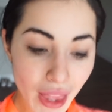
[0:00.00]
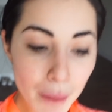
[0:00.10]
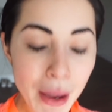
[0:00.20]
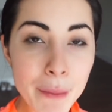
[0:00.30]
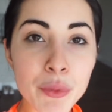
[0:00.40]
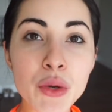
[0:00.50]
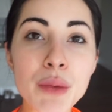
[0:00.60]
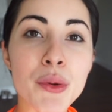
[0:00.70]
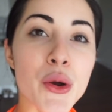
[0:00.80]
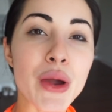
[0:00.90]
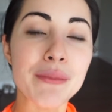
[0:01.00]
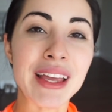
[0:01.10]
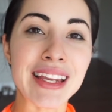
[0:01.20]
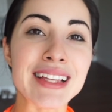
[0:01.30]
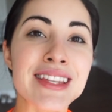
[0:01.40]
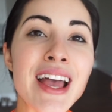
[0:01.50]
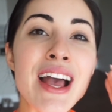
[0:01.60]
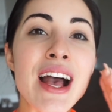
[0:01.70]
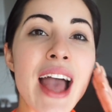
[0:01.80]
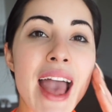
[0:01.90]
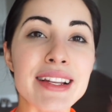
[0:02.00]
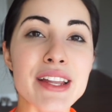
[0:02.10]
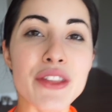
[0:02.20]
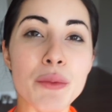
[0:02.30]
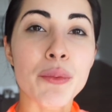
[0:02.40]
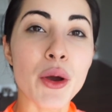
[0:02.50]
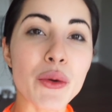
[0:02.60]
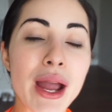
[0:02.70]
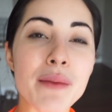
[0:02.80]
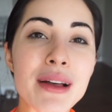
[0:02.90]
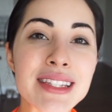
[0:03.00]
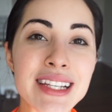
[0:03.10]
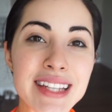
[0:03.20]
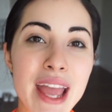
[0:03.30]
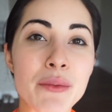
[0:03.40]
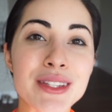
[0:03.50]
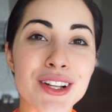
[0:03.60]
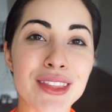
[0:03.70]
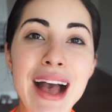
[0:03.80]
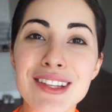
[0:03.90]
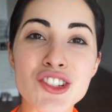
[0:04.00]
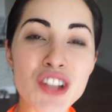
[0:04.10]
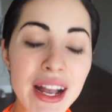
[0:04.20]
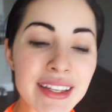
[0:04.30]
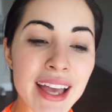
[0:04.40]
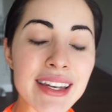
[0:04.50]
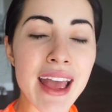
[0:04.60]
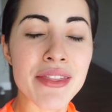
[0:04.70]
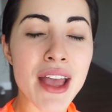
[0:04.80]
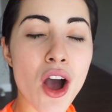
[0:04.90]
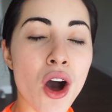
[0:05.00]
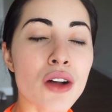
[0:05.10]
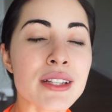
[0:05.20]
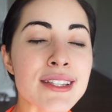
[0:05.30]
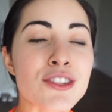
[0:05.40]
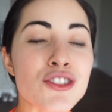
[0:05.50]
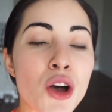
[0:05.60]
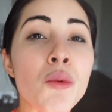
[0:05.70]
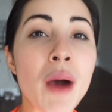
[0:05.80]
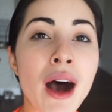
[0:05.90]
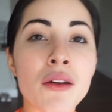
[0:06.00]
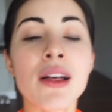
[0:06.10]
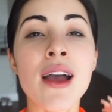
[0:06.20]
My booty program ladies ended their program. Today was their last check-in, and they all did so well.